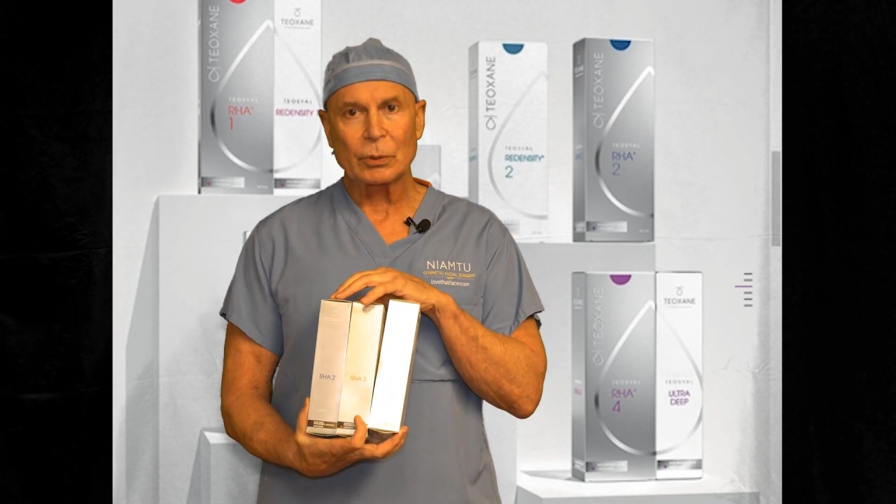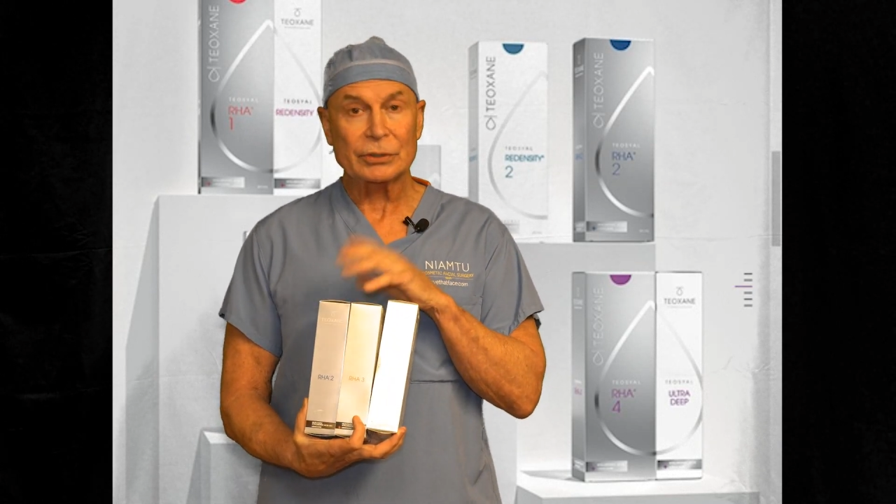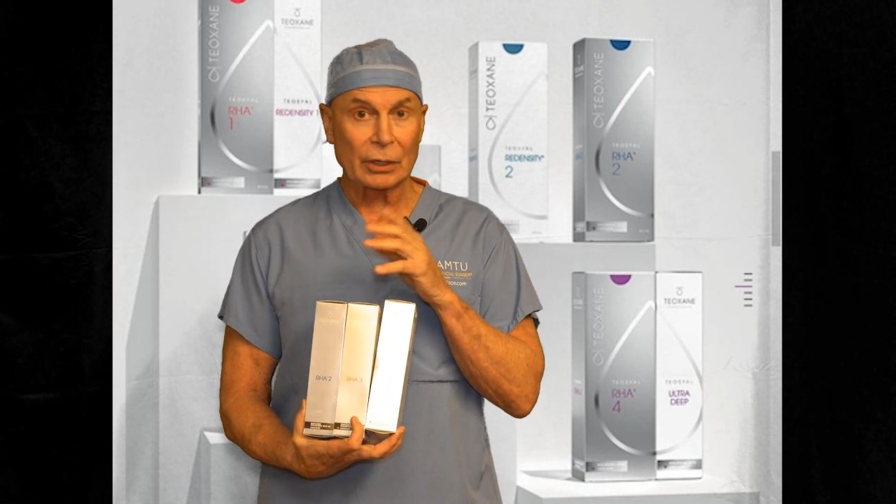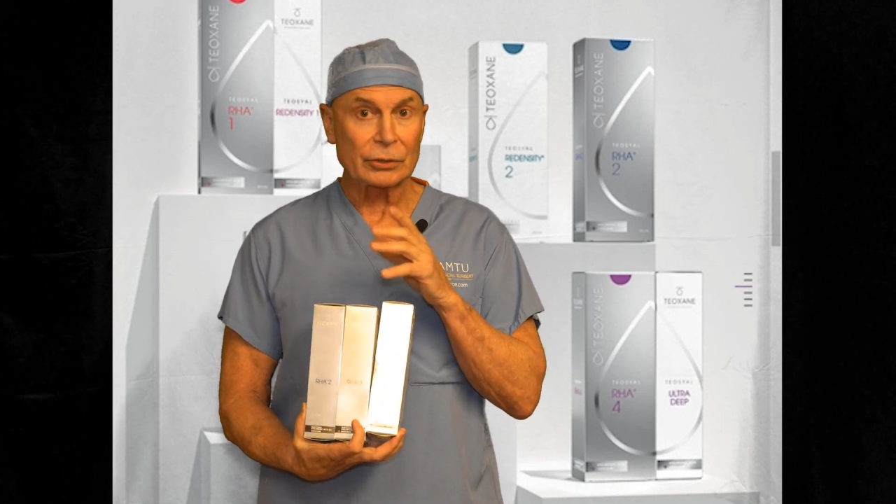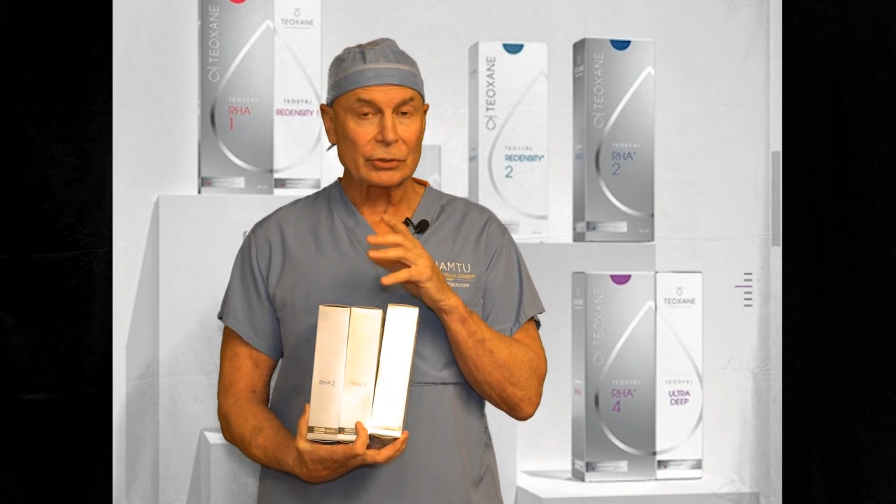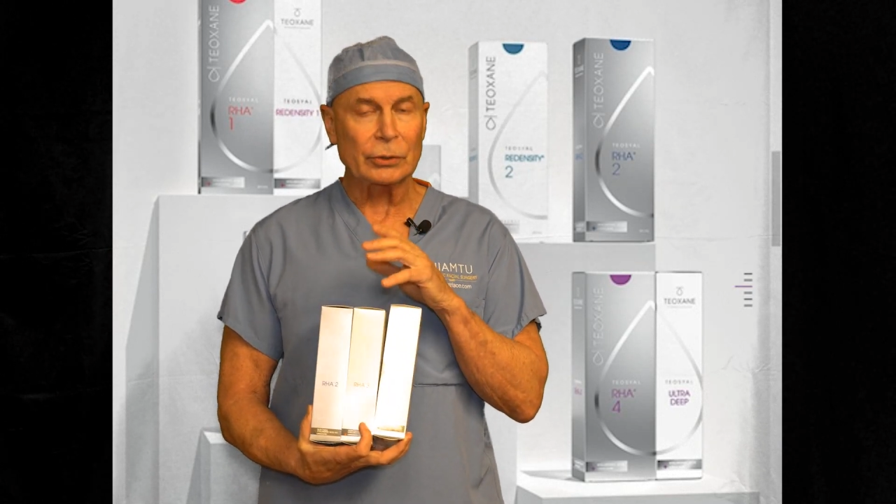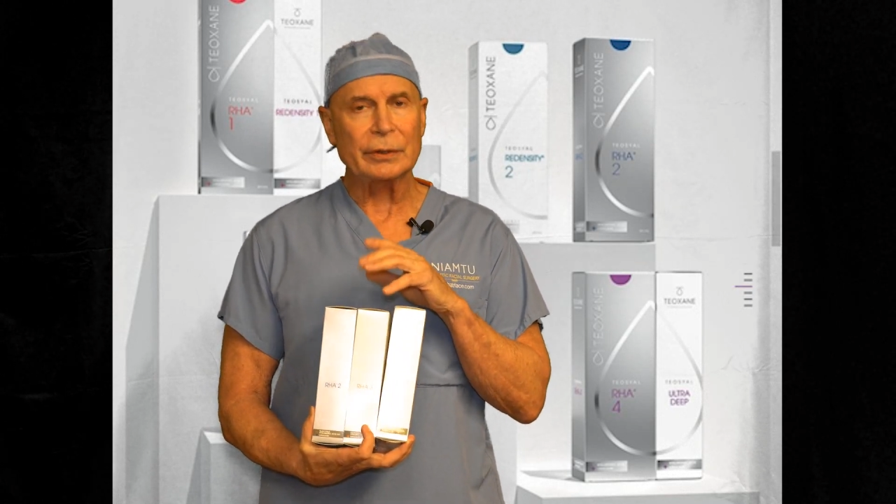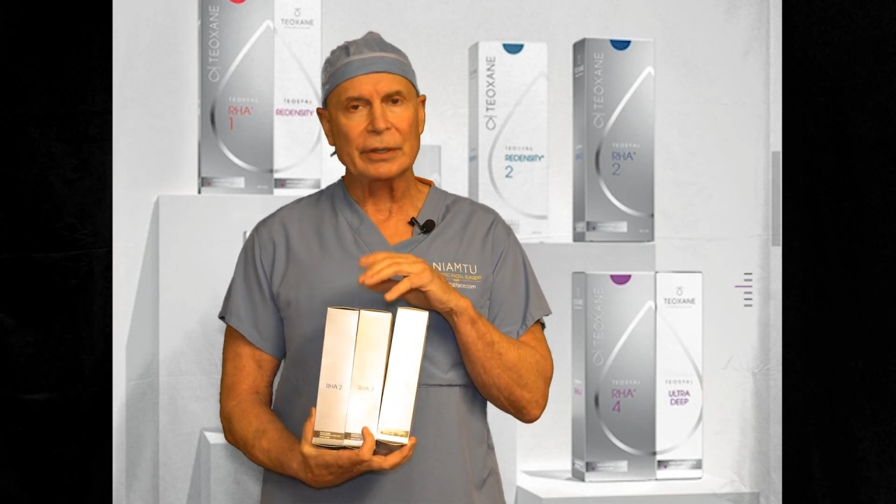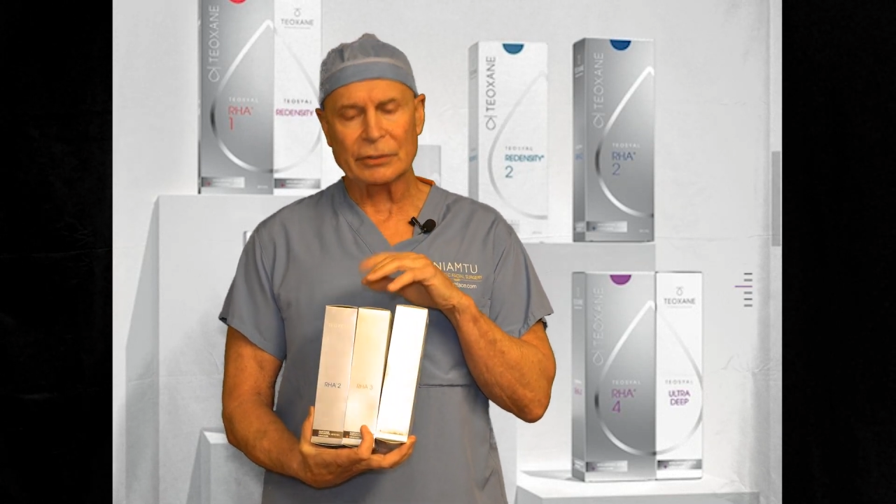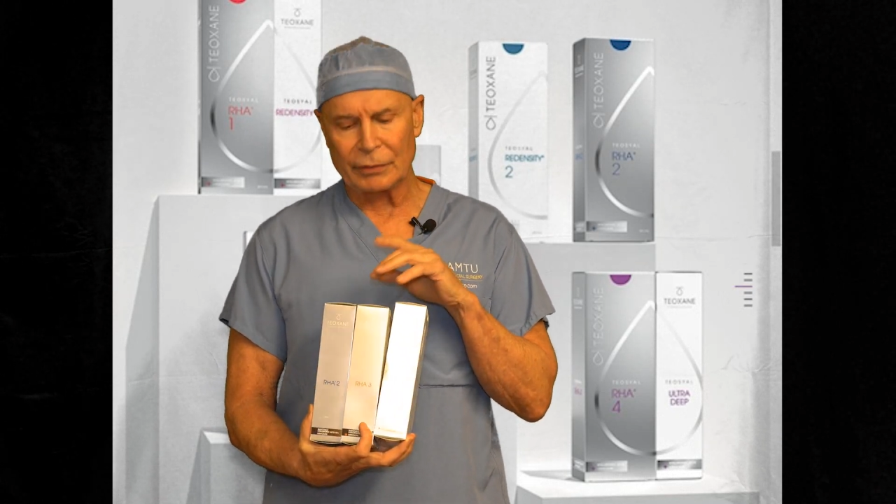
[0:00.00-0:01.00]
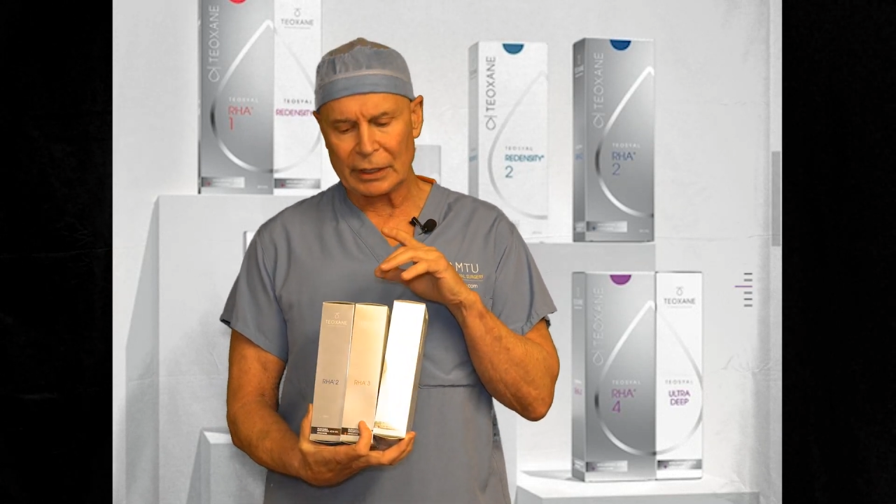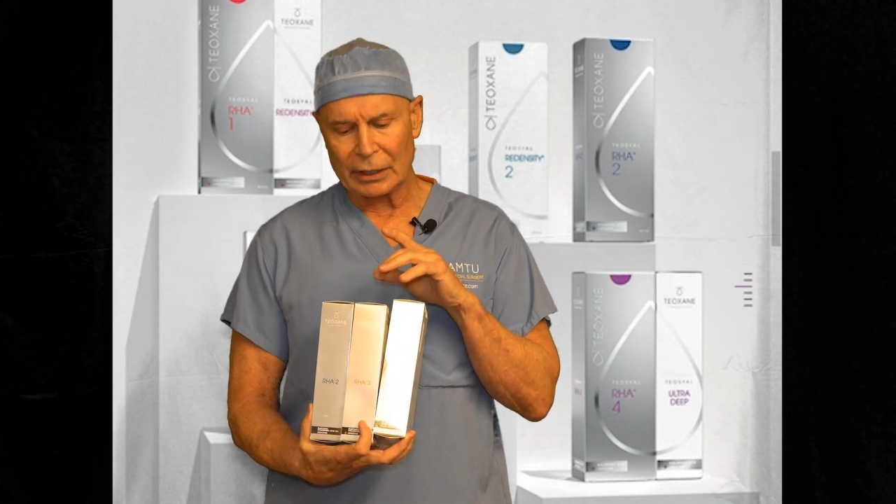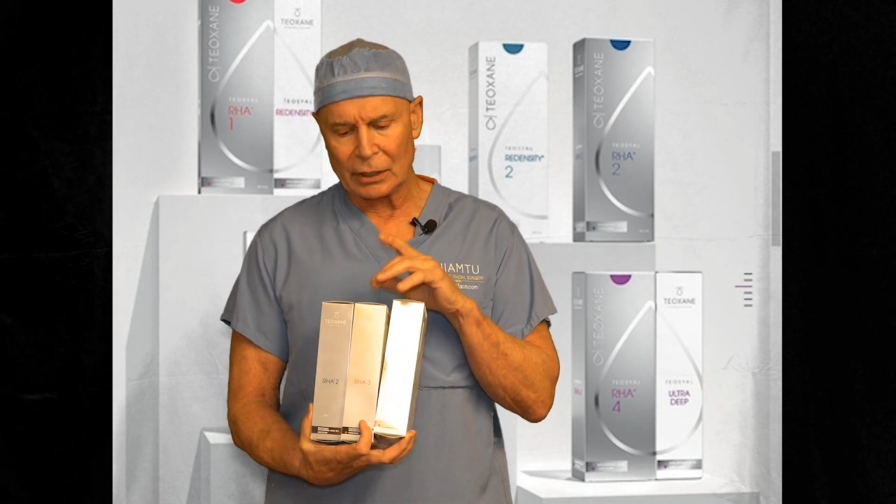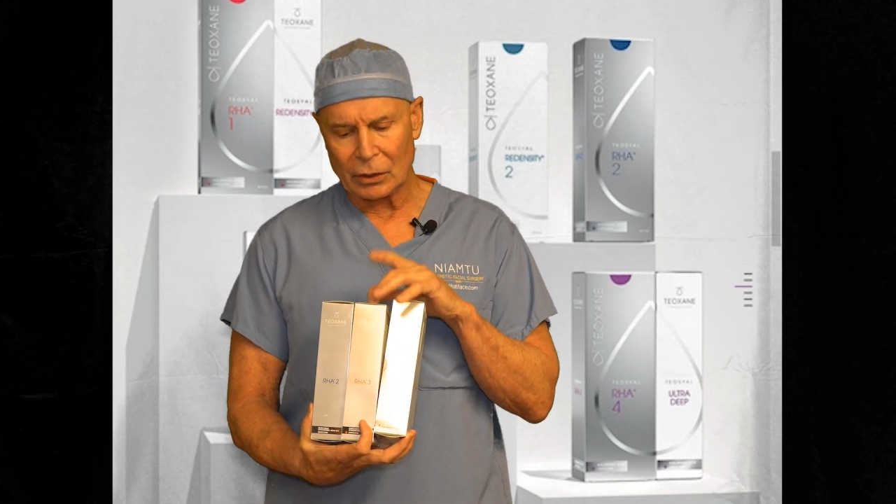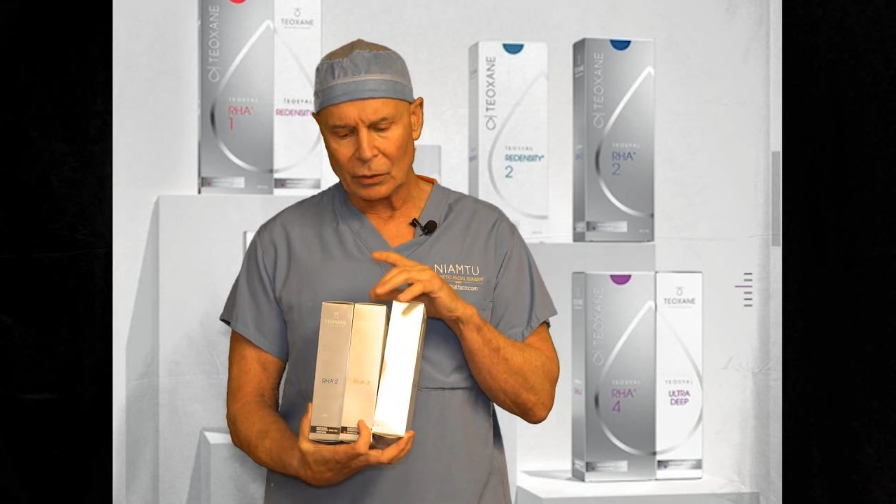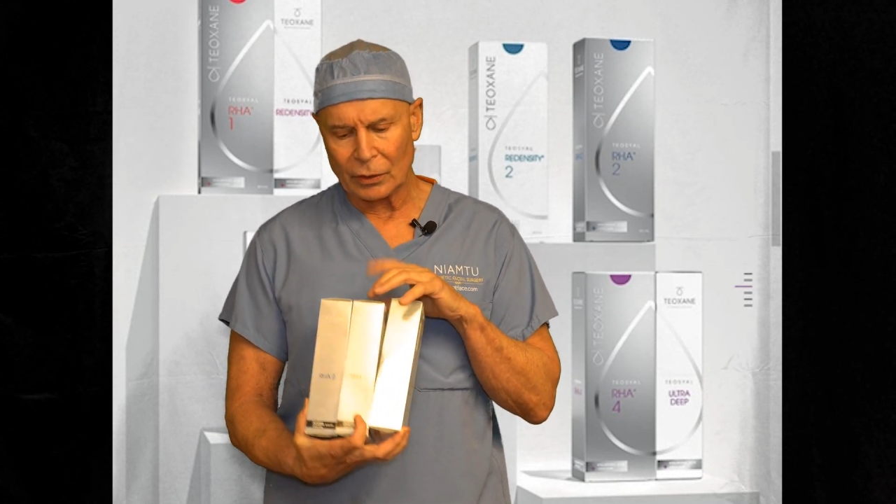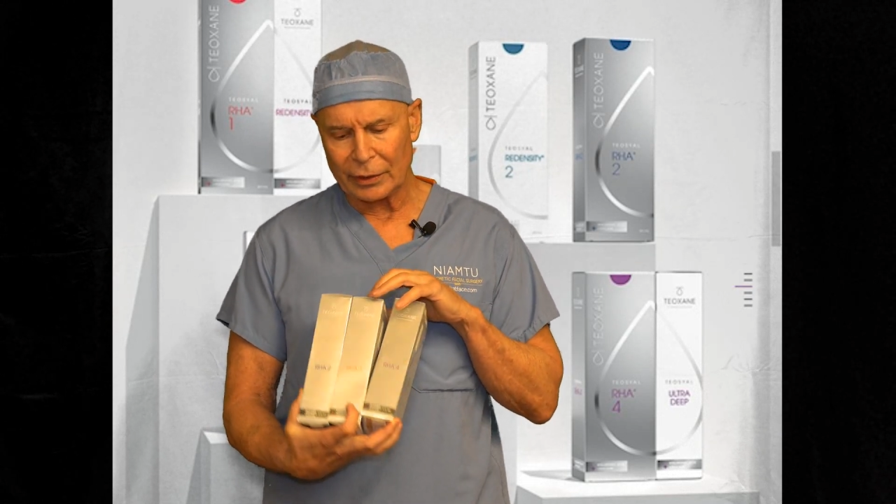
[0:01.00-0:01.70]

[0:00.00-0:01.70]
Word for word: which I'll do in this video.